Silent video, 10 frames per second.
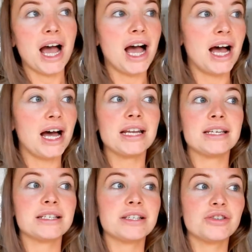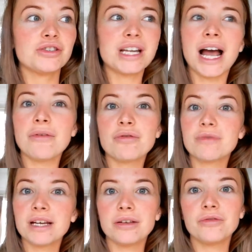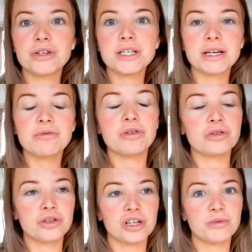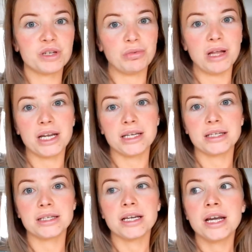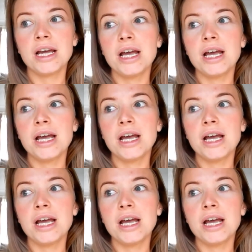and just have a really fun day. We've got so much planned.